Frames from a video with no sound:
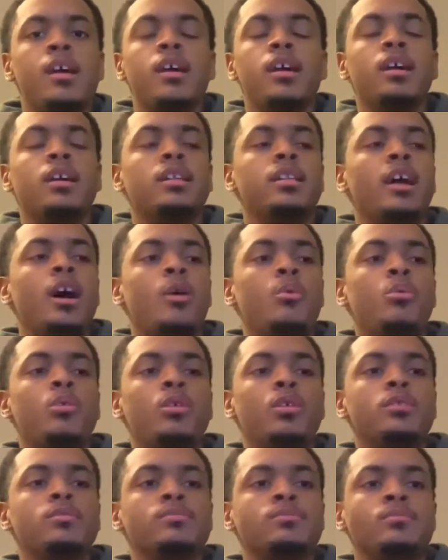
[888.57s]
that
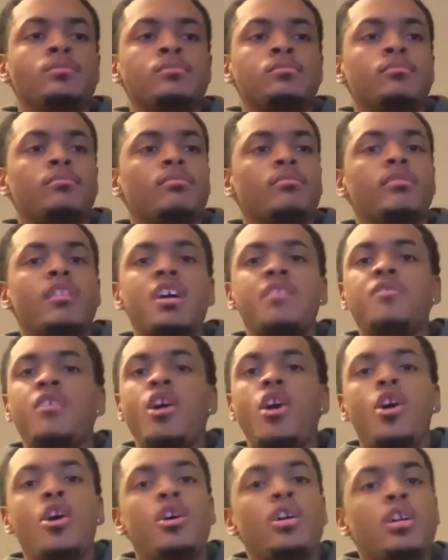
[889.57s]
were never
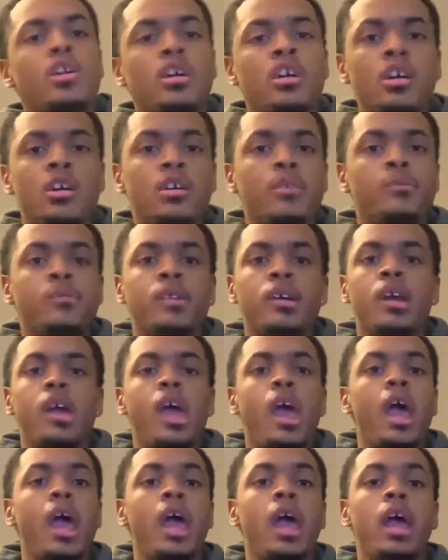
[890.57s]
heard of,
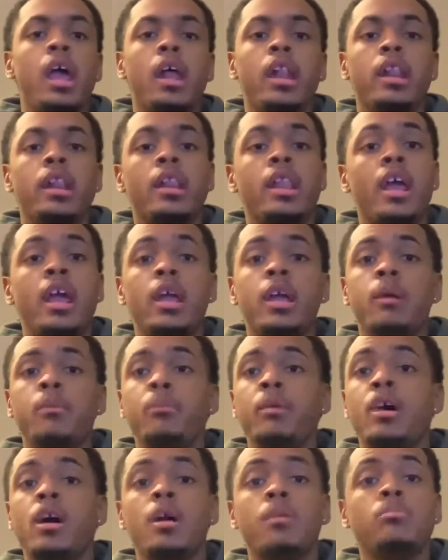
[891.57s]
and they
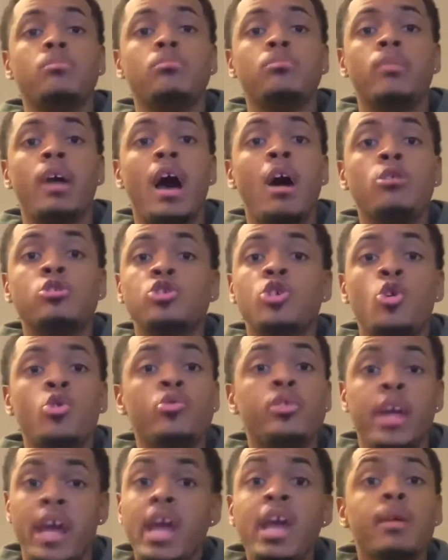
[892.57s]
become household
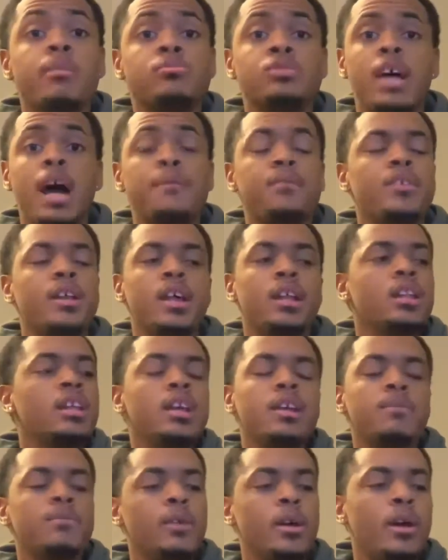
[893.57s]
names after they
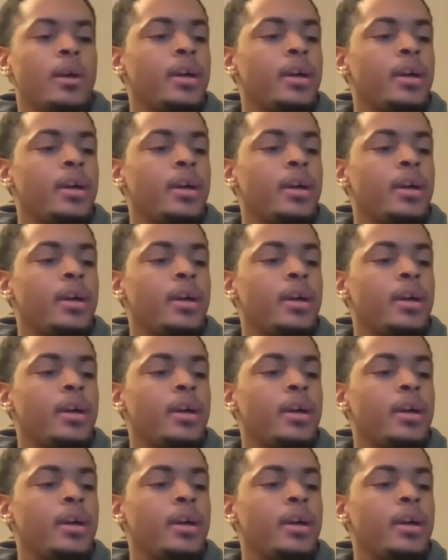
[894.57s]
leave there.